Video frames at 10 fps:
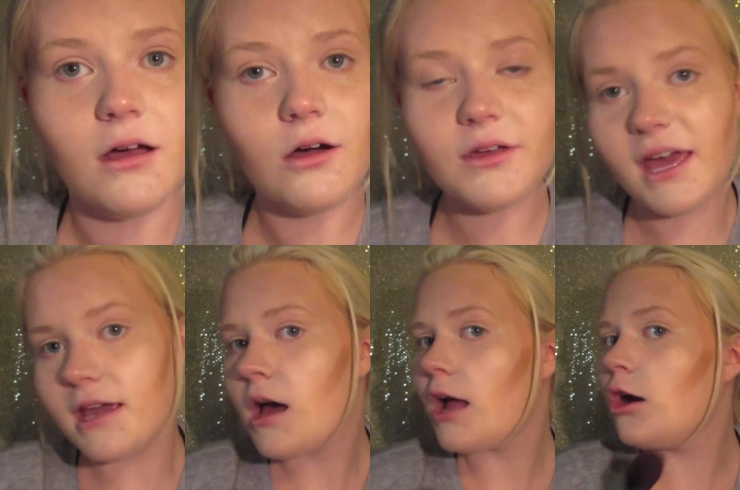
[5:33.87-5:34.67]

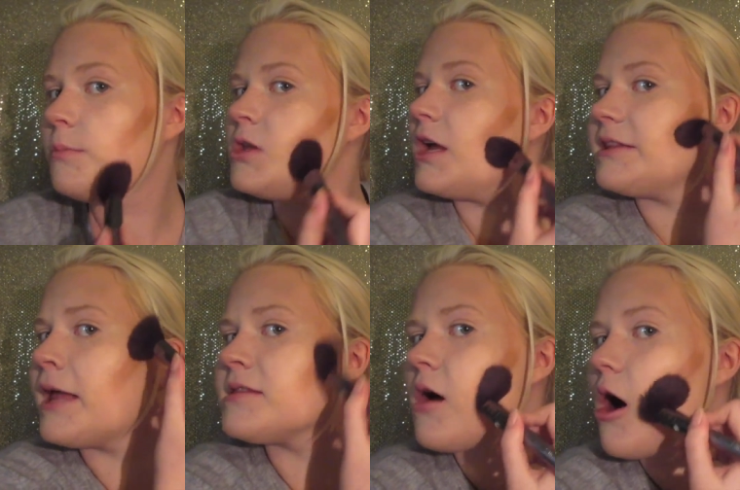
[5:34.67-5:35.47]
Okay, I hope you like
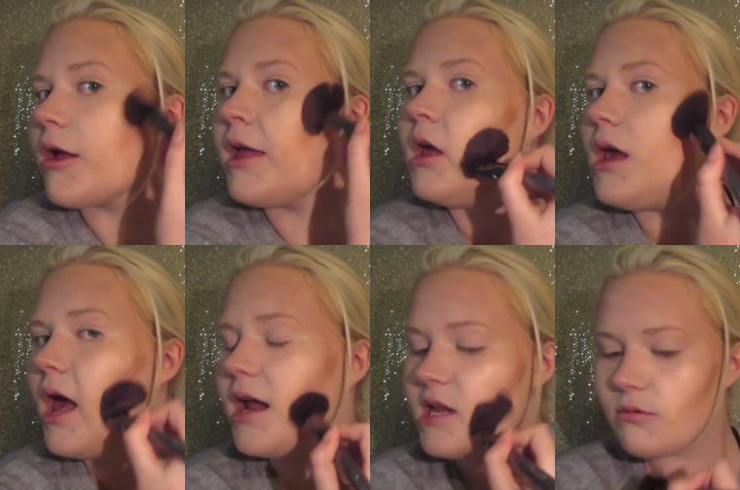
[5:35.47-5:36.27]
that song.
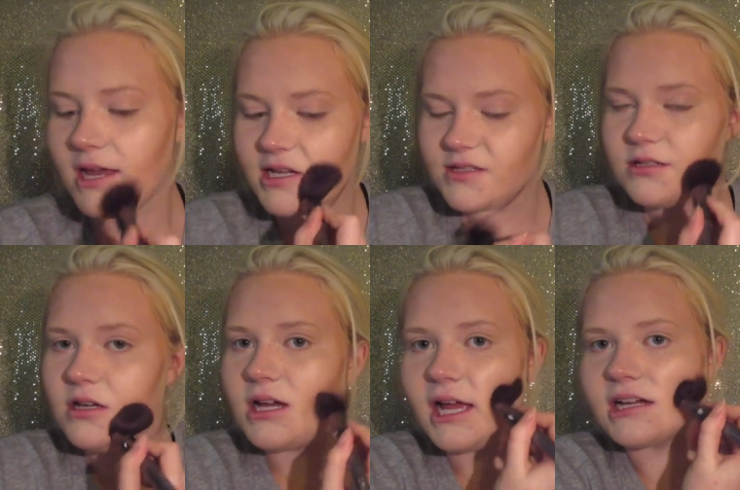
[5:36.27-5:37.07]
Anyways,
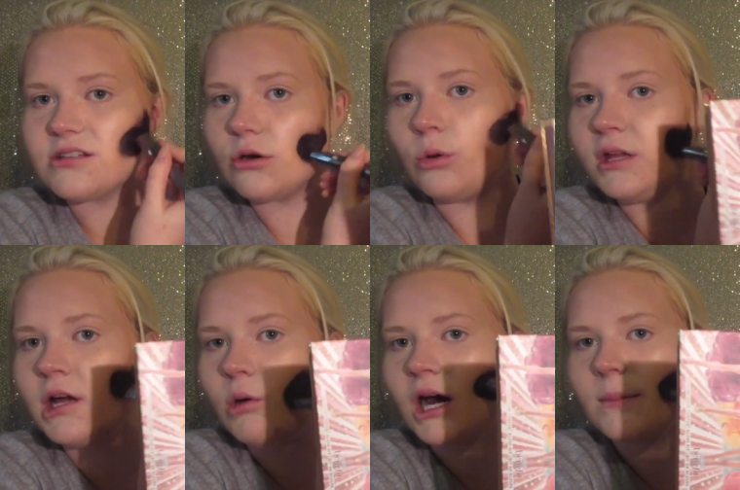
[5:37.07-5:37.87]
I could totally
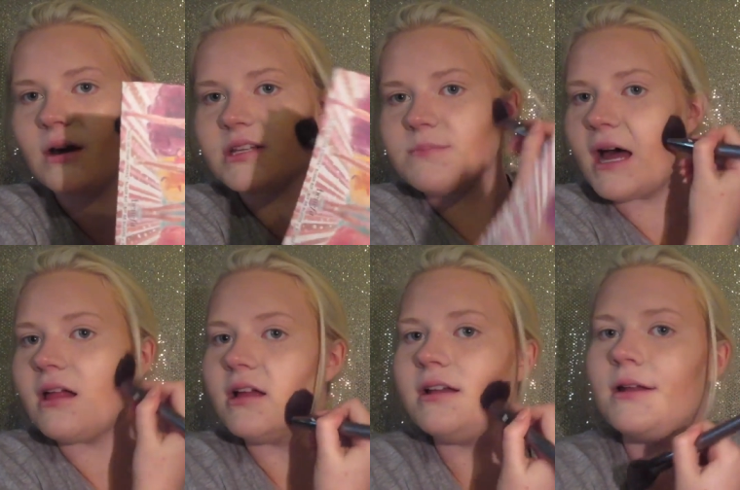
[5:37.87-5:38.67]
go on about this
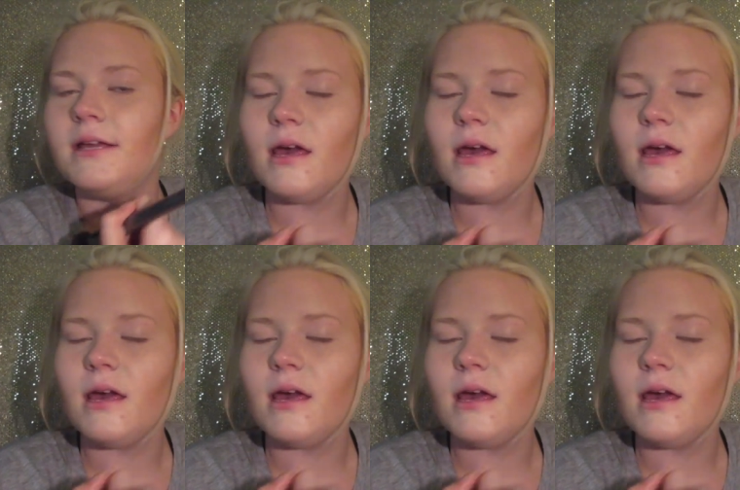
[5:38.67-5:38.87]
palette.